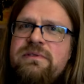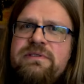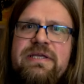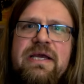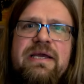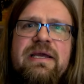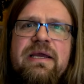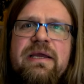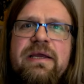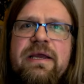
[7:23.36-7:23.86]

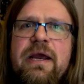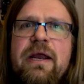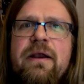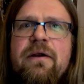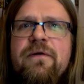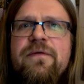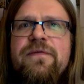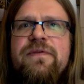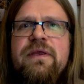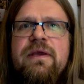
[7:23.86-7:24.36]
taking
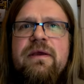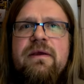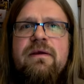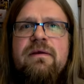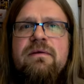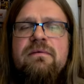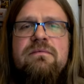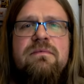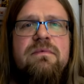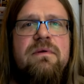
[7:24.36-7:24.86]
care of
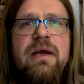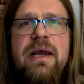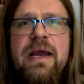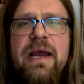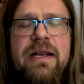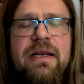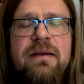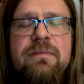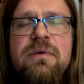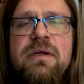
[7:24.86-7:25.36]
the
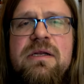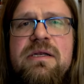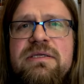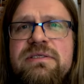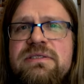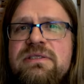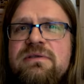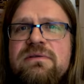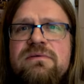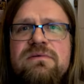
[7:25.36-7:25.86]

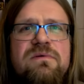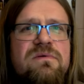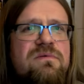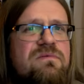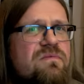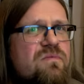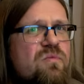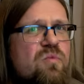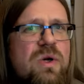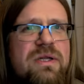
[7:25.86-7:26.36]
animals?
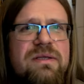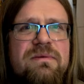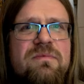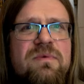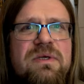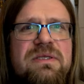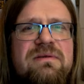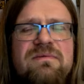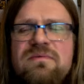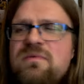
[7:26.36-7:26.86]

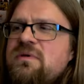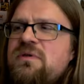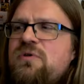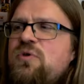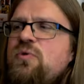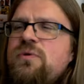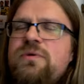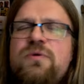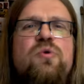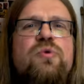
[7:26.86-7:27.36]
What
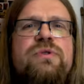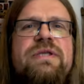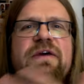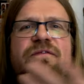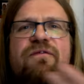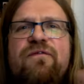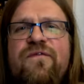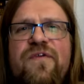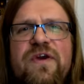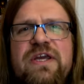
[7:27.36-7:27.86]
do
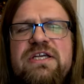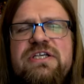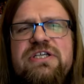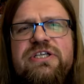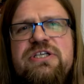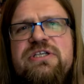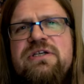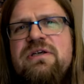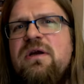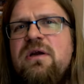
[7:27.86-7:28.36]
they
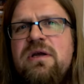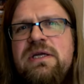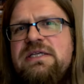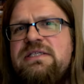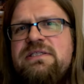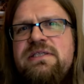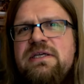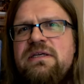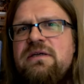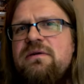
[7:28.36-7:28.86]
fish?
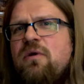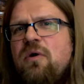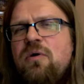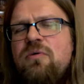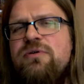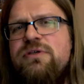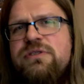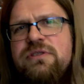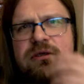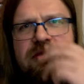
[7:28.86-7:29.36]
Is there
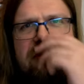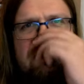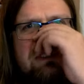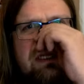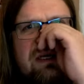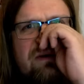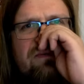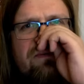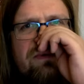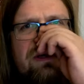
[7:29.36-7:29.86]
ocean
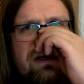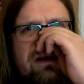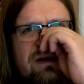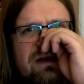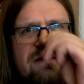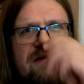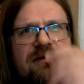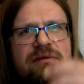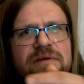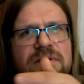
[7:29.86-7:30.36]

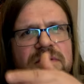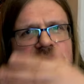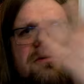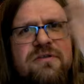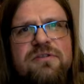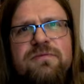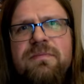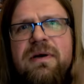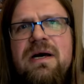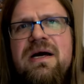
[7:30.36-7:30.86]
somewhere
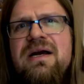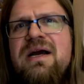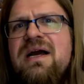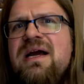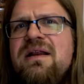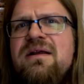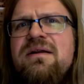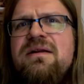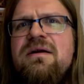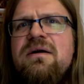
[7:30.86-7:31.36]
close by?
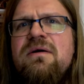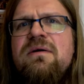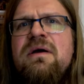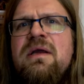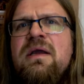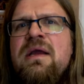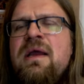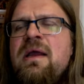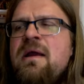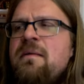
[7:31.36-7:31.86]
I don't know.
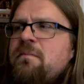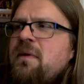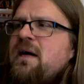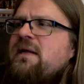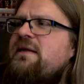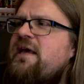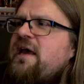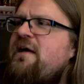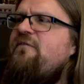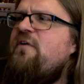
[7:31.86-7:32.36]

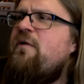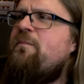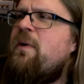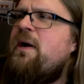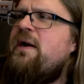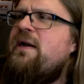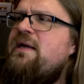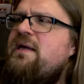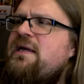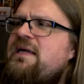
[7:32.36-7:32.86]
But
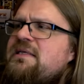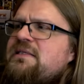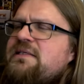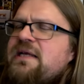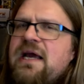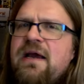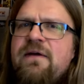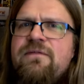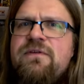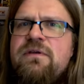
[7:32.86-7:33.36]
everybody is
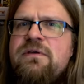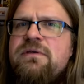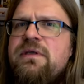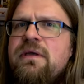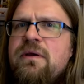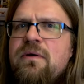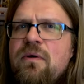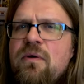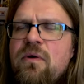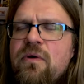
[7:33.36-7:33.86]
after
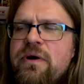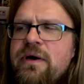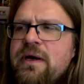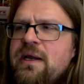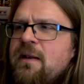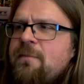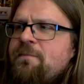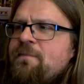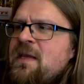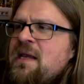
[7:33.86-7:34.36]
the
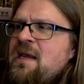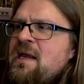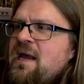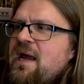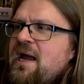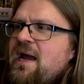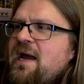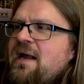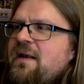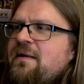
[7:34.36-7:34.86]
oil.
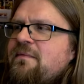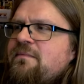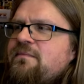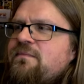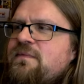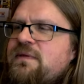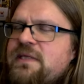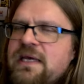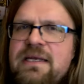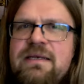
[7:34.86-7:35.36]
And
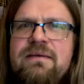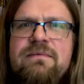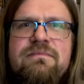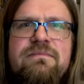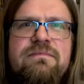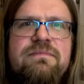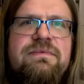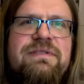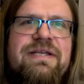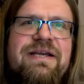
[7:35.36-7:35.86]
then...
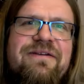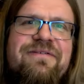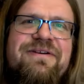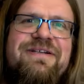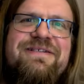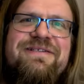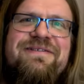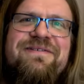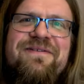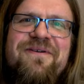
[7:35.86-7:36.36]
there
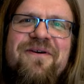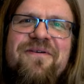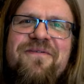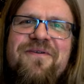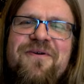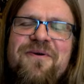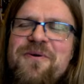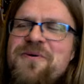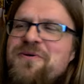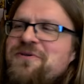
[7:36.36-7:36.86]
is,
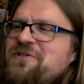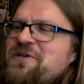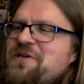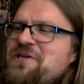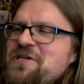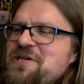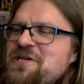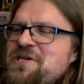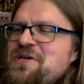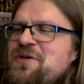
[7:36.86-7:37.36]
of course,
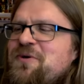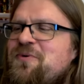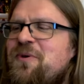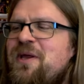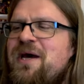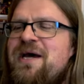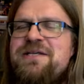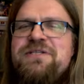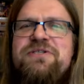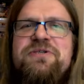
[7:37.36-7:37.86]

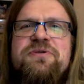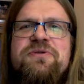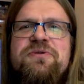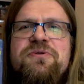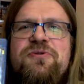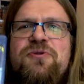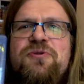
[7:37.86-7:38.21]
Equalizer